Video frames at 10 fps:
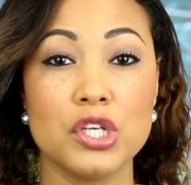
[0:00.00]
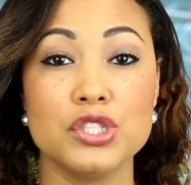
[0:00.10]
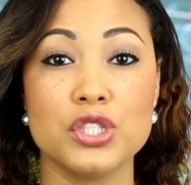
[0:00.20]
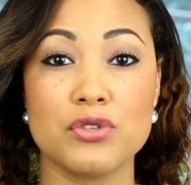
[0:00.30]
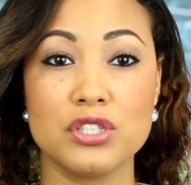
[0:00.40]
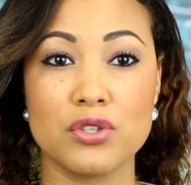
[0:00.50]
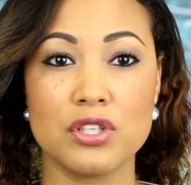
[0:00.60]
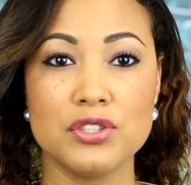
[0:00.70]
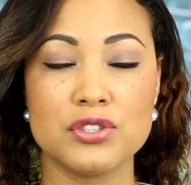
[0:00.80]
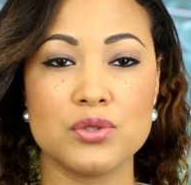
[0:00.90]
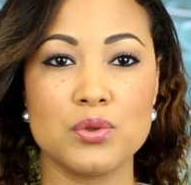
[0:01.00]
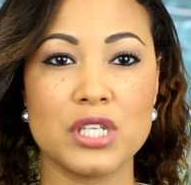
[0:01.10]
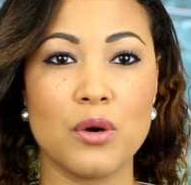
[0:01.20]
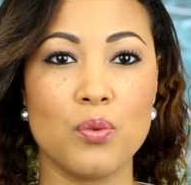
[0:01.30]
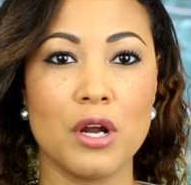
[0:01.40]
Euro-dollar
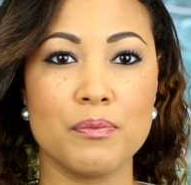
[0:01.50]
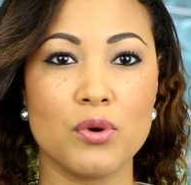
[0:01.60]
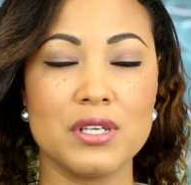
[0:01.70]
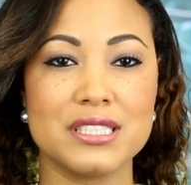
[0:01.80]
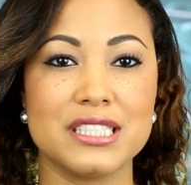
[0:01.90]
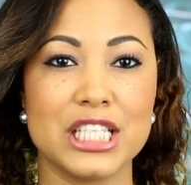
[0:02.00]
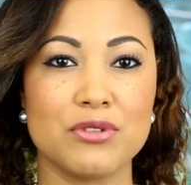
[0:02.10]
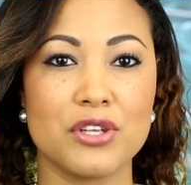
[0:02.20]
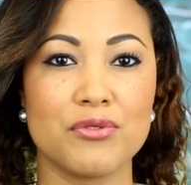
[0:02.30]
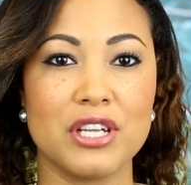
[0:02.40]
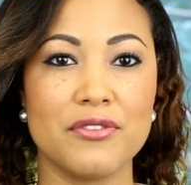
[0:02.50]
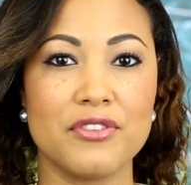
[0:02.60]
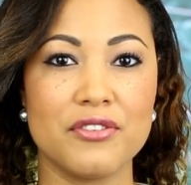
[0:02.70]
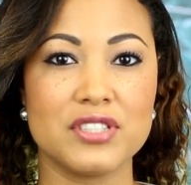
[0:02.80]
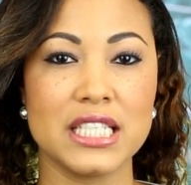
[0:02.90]
stalled at
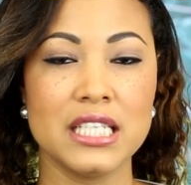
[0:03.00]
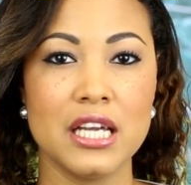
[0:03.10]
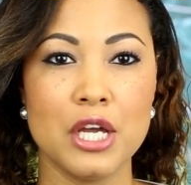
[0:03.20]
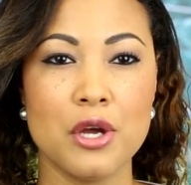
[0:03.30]
1.0350,